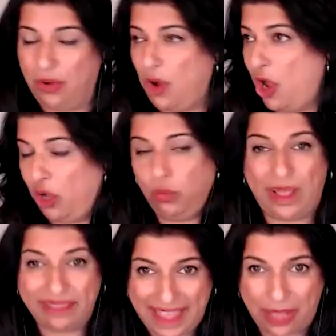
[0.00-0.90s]
all
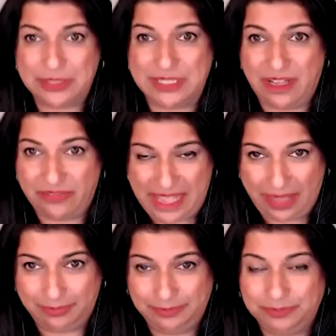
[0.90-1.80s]
1,000 of
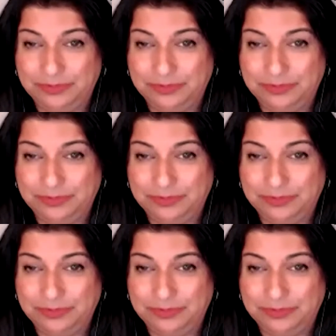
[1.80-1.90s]
them,